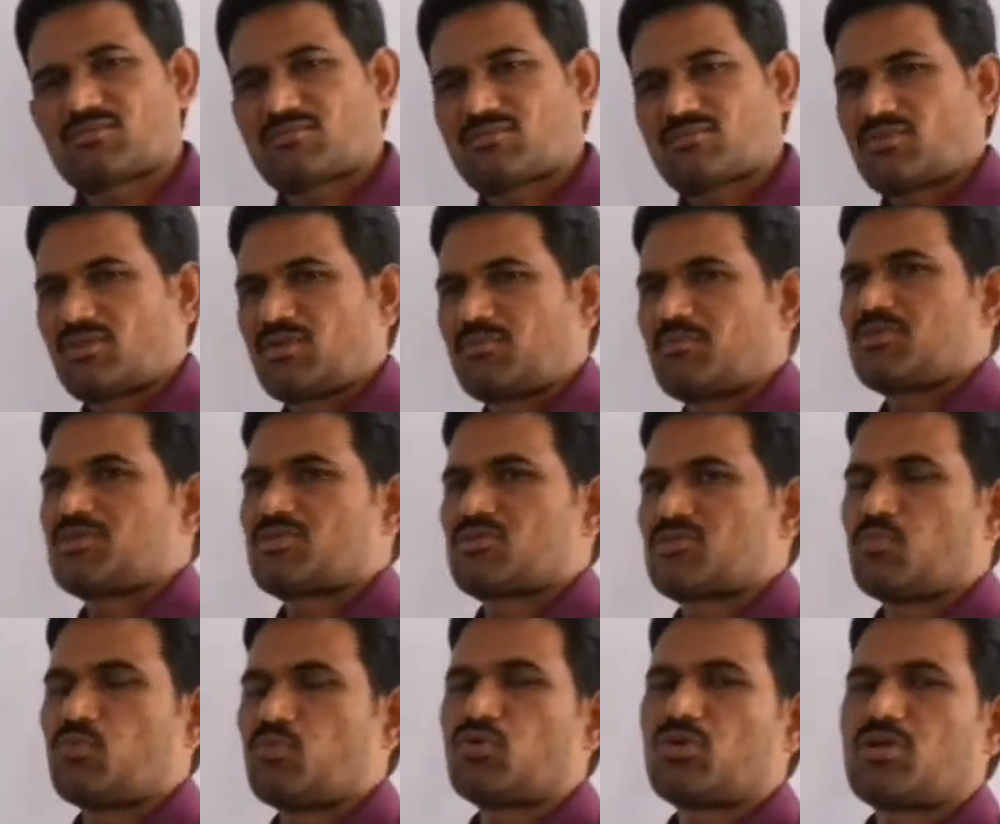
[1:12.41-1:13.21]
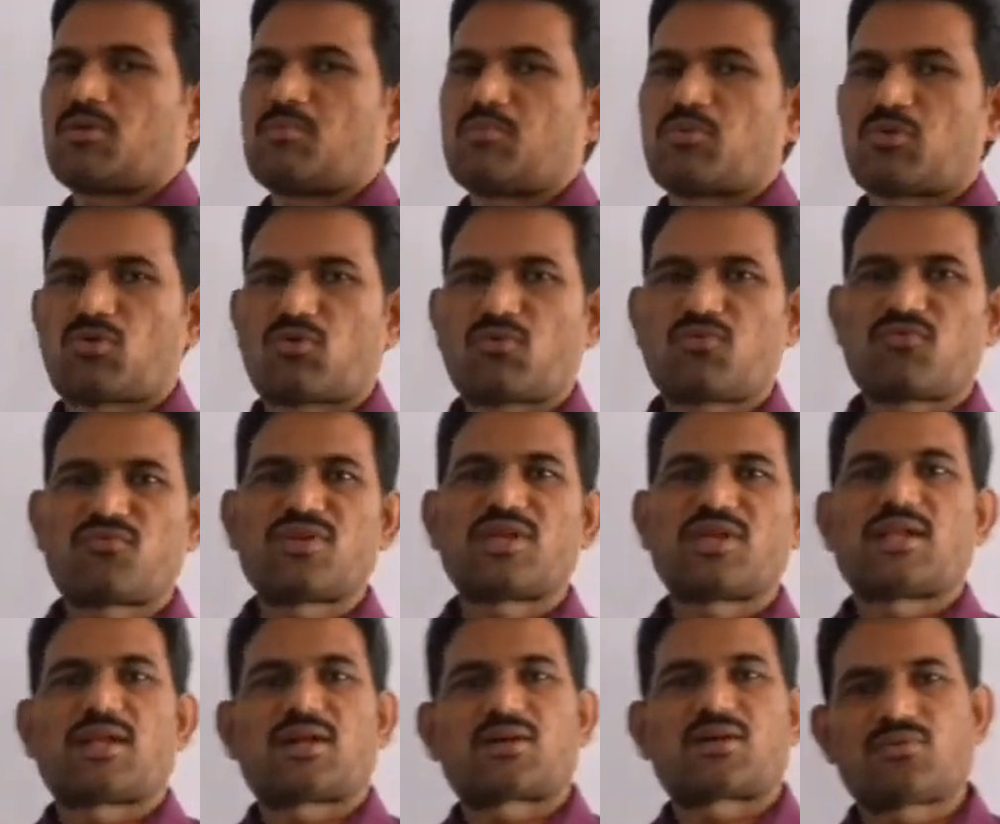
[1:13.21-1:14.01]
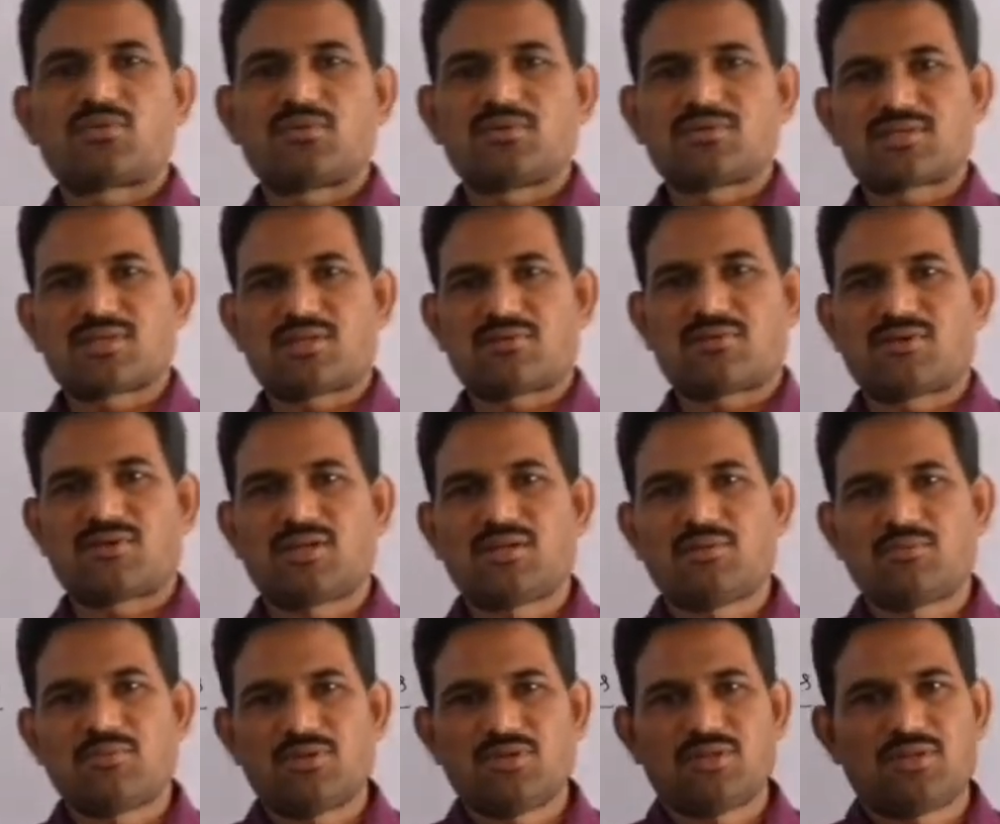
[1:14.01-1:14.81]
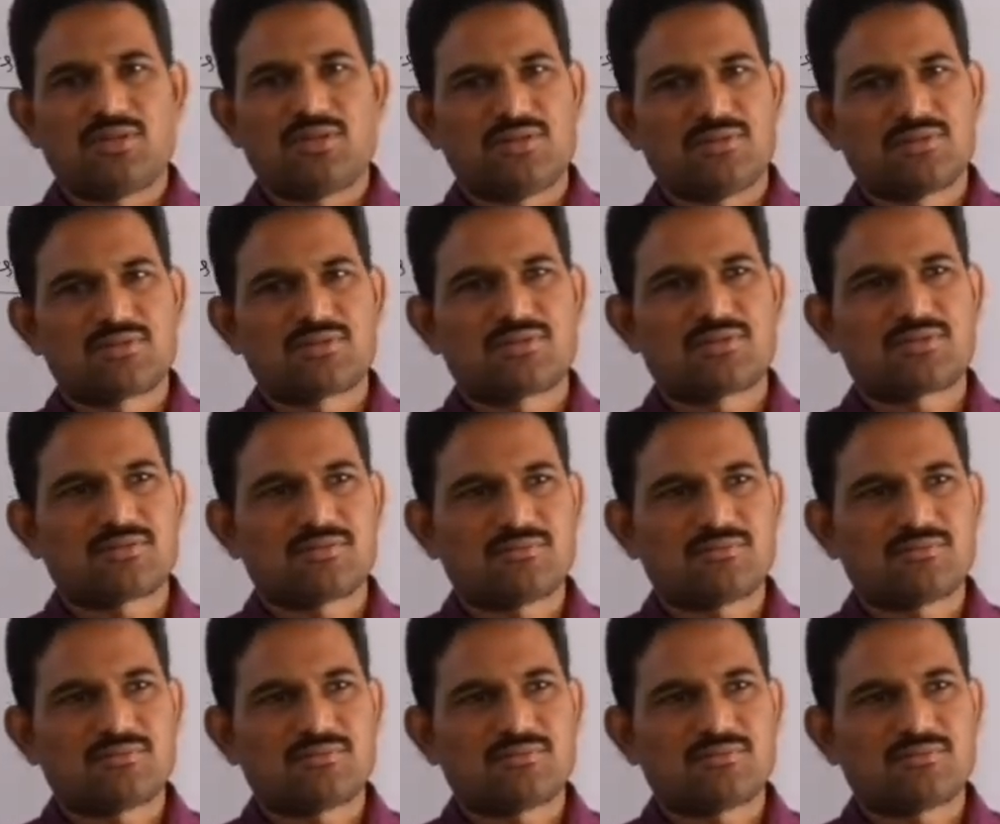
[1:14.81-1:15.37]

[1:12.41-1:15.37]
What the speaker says: That means more number of free electrons are available in this.